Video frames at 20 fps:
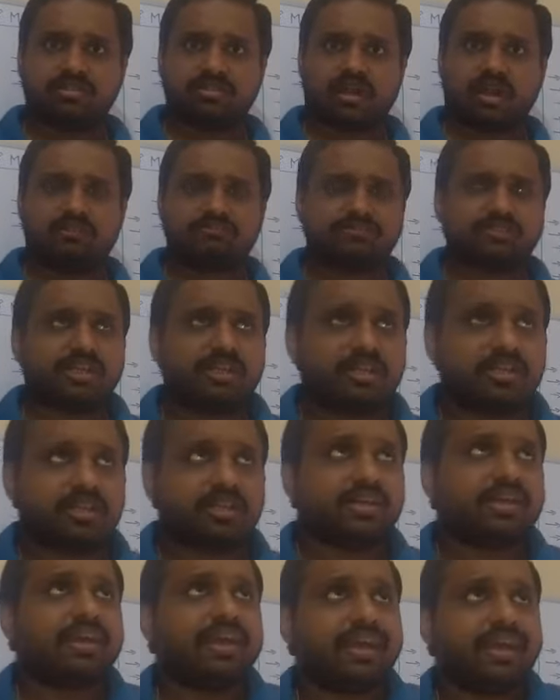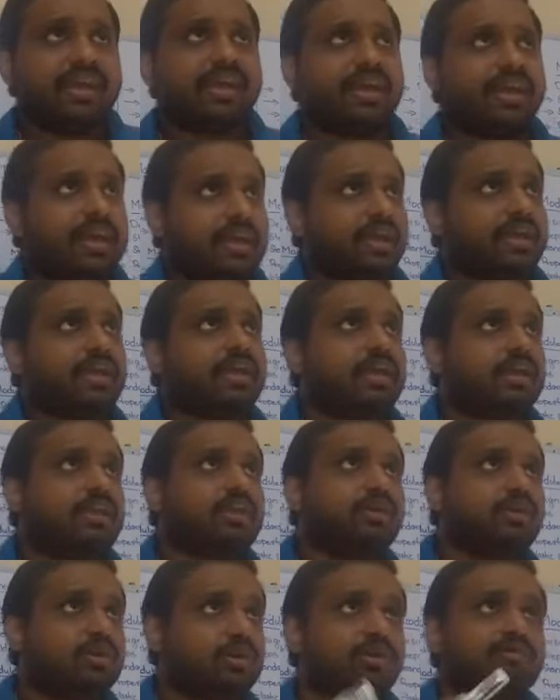after a
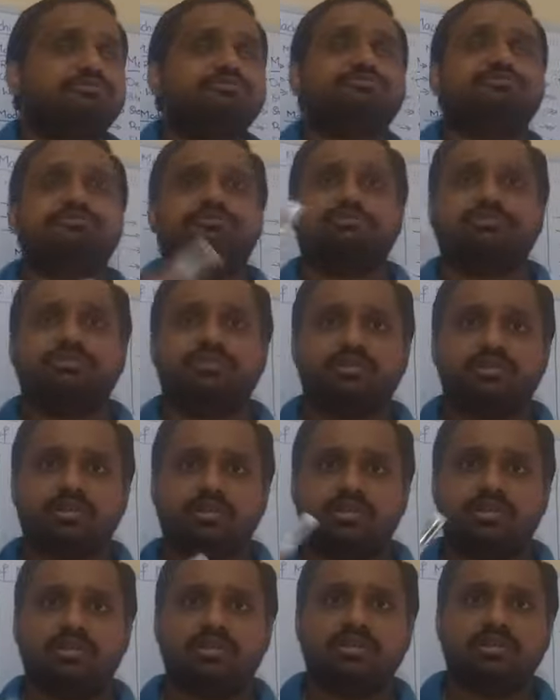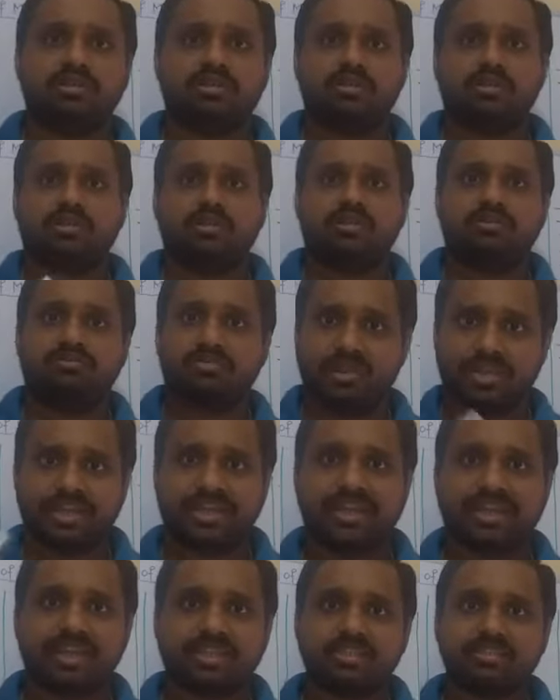lot of
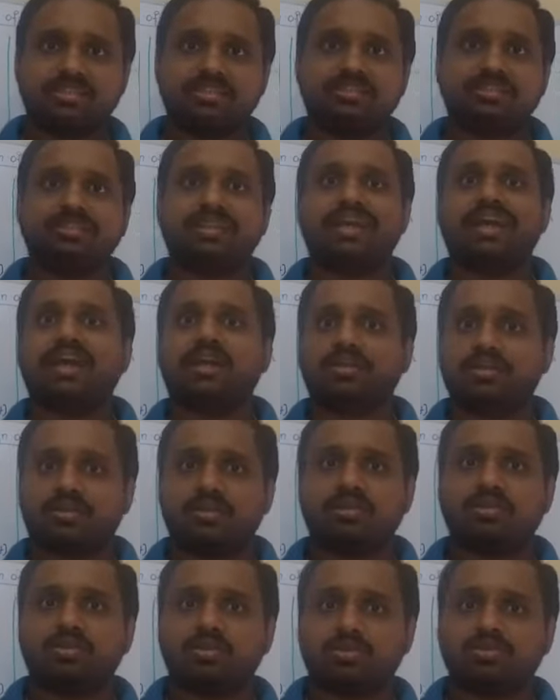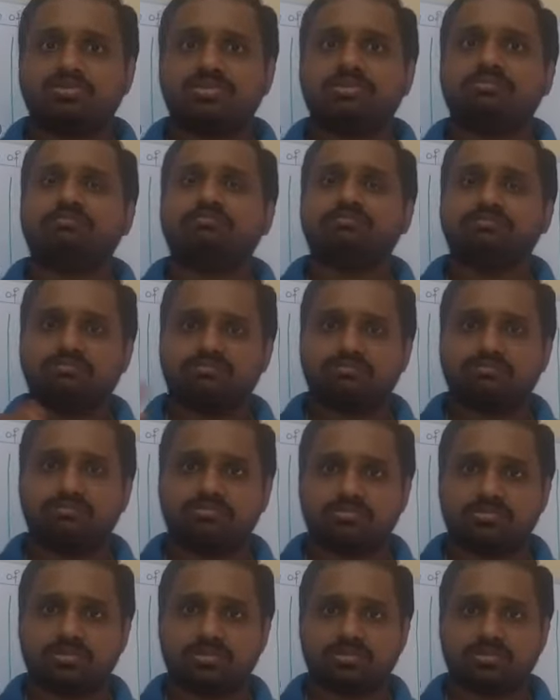working, they undergo some
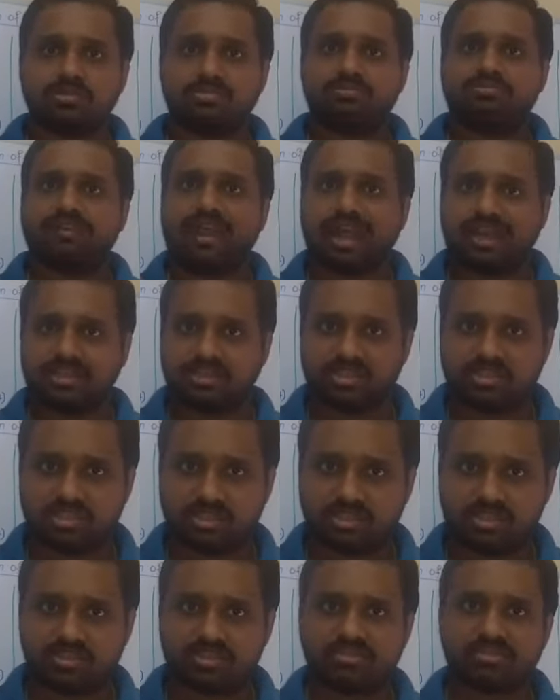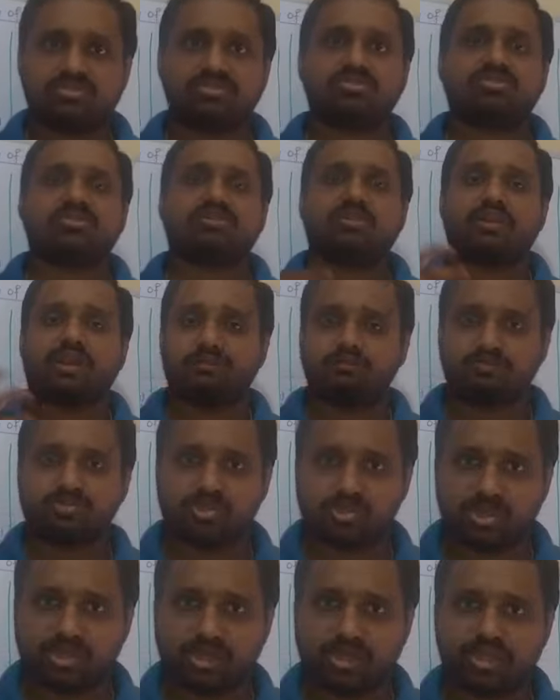fractures,
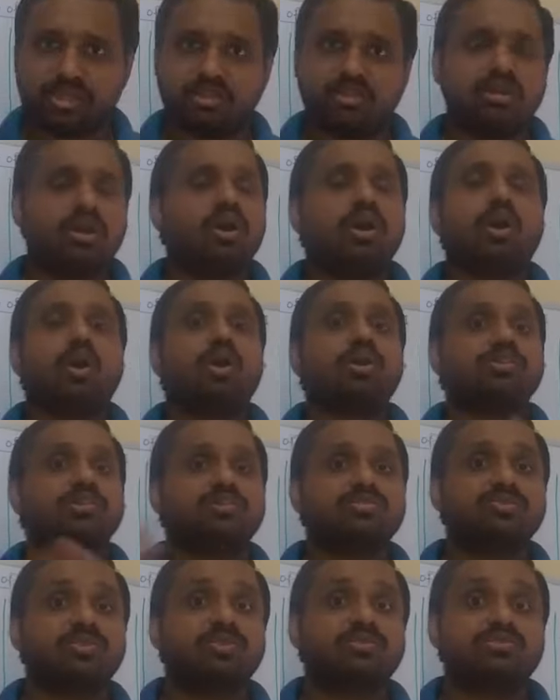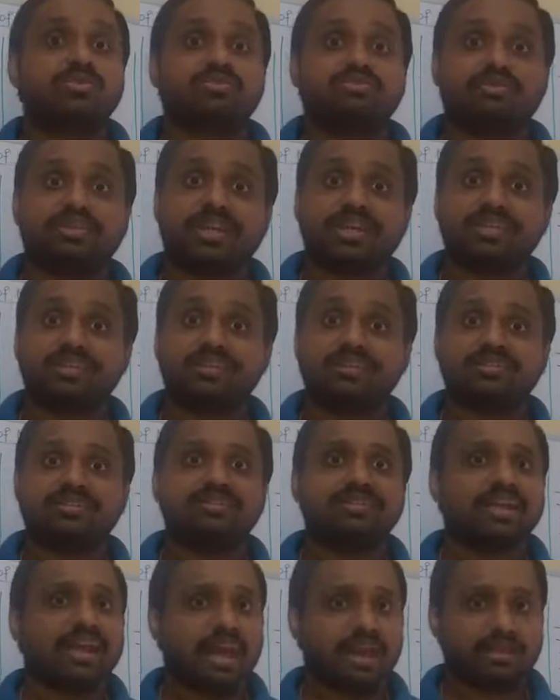rupturing, all these sorts of things.
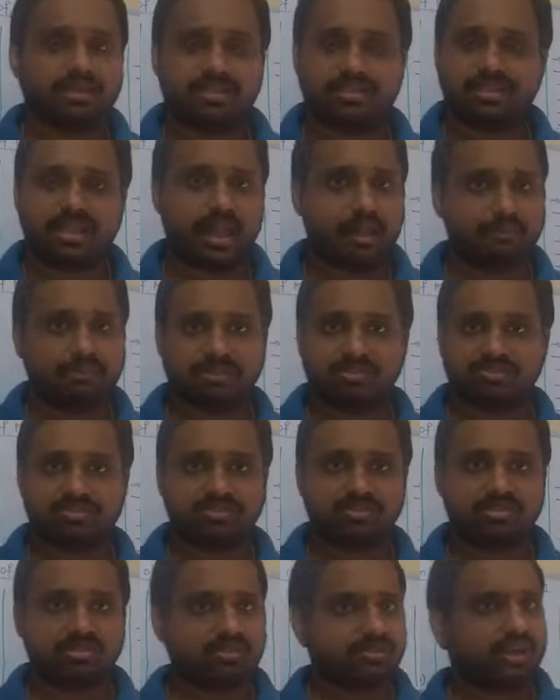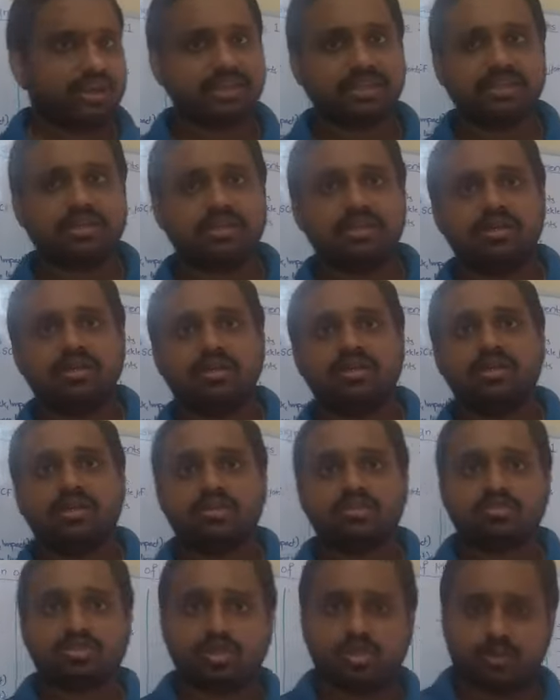It happens, right?
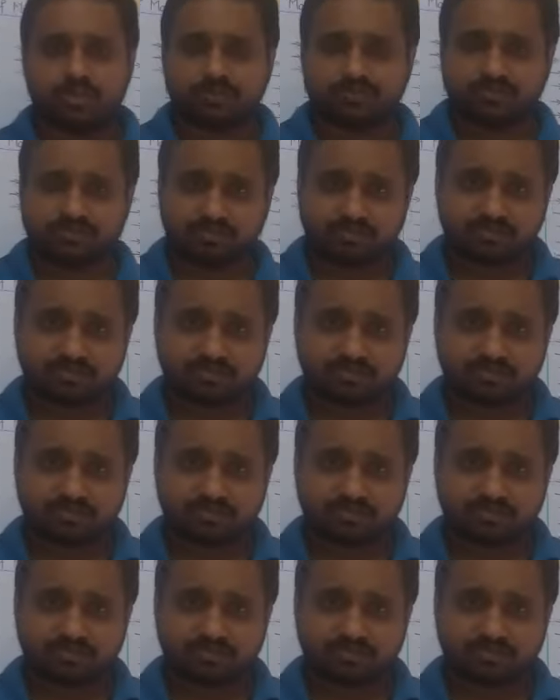So